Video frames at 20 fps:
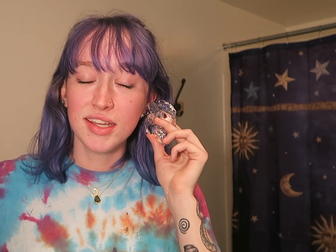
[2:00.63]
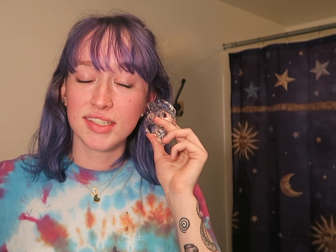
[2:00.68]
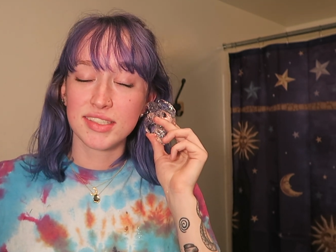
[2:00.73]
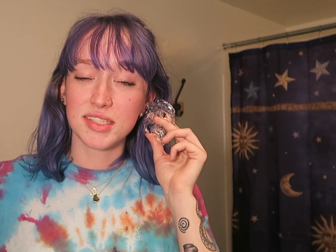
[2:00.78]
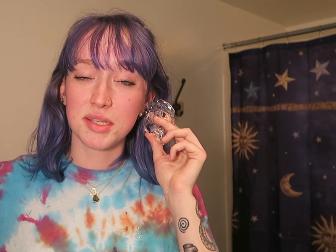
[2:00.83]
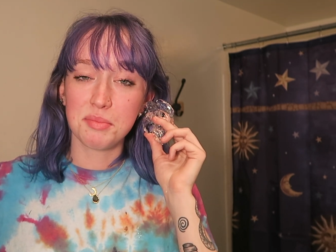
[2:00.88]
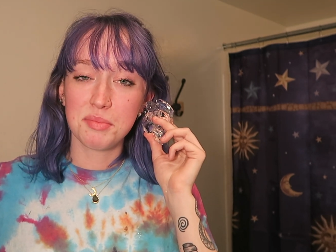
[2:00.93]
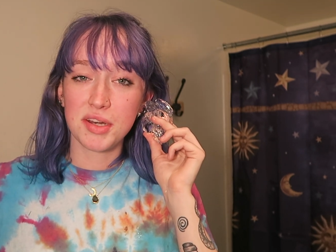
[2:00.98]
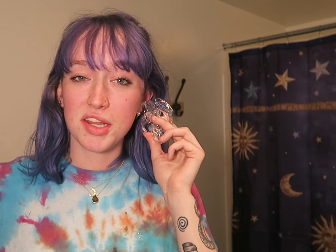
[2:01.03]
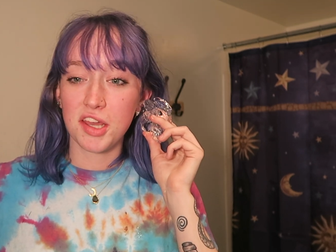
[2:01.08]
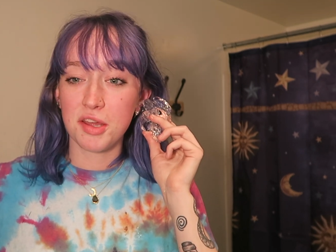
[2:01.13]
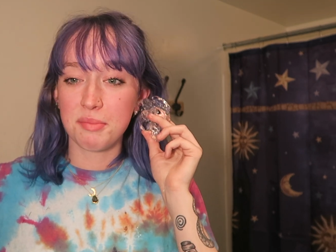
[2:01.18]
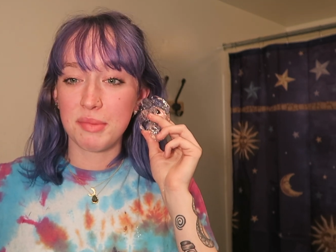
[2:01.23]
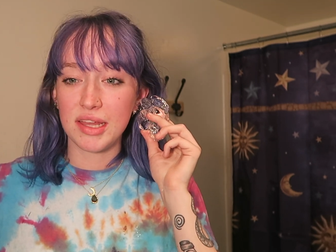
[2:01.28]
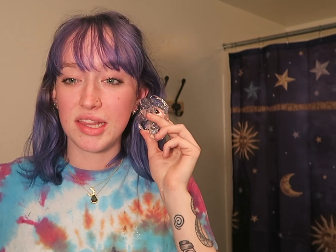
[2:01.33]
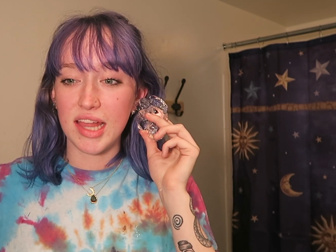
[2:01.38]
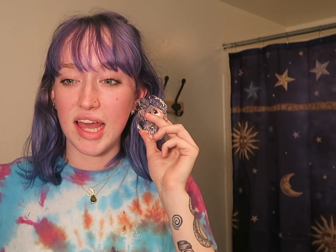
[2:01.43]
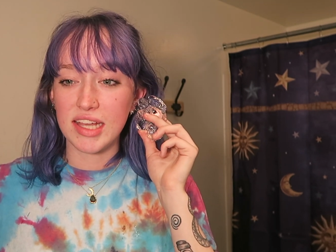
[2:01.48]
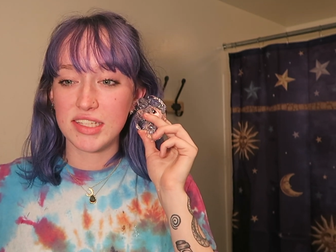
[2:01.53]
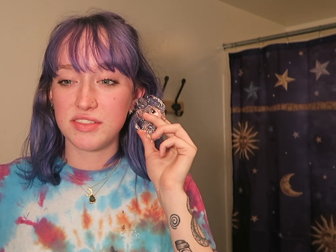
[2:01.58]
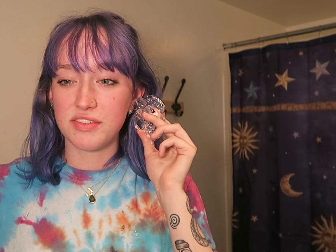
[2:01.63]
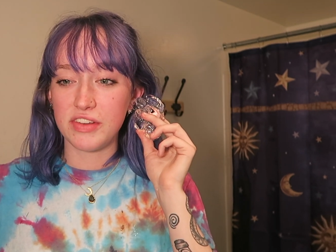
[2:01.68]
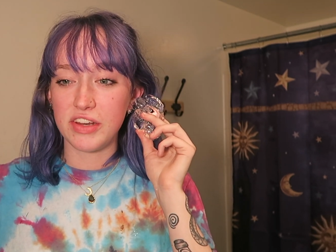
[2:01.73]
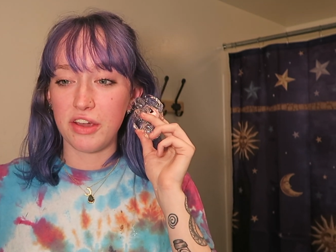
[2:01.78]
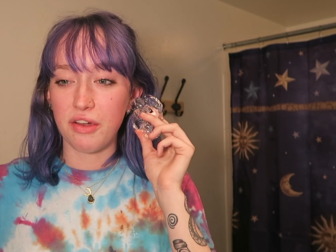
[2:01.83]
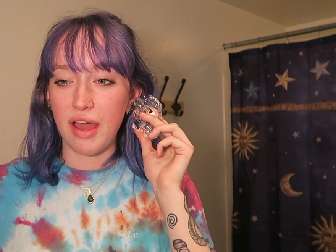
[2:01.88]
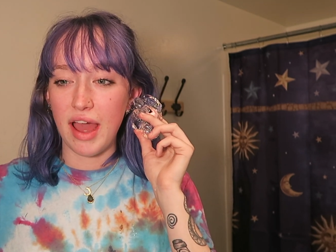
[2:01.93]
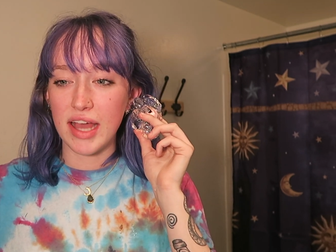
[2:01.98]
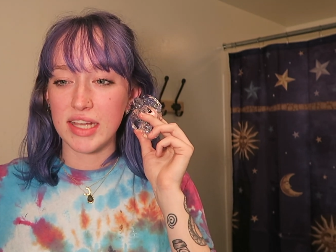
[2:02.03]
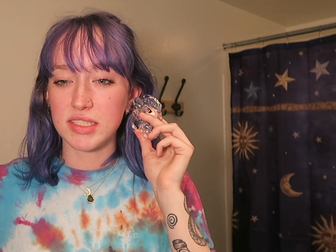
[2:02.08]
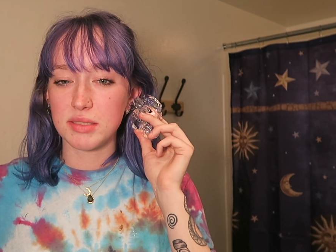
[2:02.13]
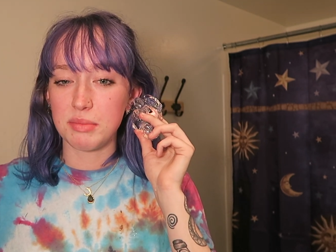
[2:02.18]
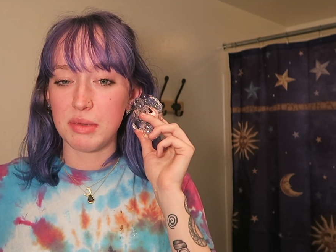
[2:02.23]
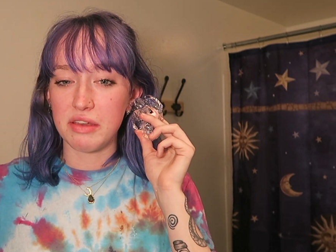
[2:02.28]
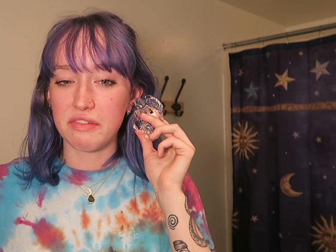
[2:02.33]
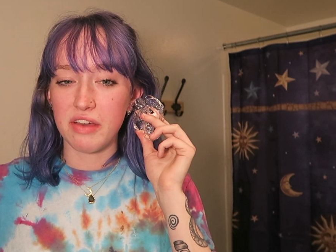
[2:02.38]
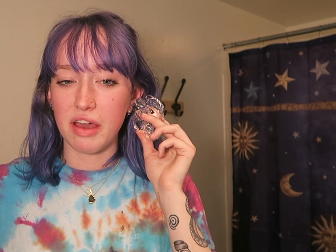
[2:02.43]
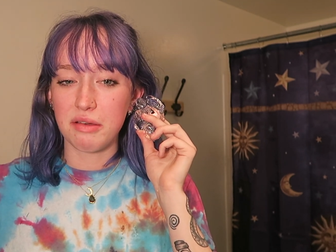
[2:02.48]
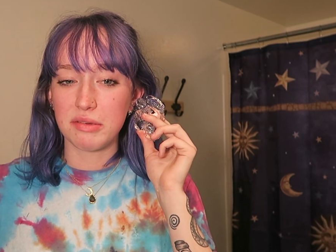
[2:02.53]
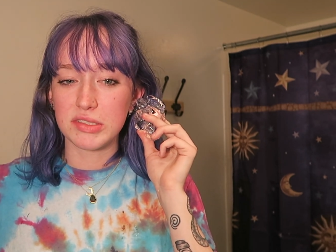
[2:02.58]
Somebody on my last video asked me
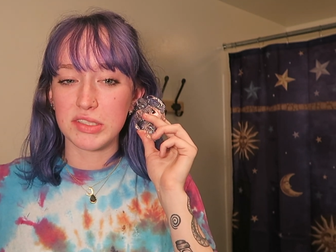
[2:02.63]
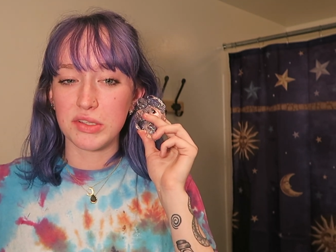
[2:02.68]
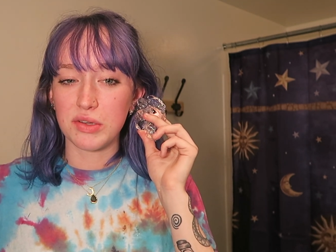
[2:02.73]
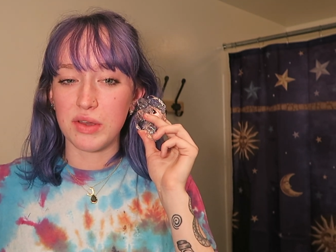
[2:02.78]
if I was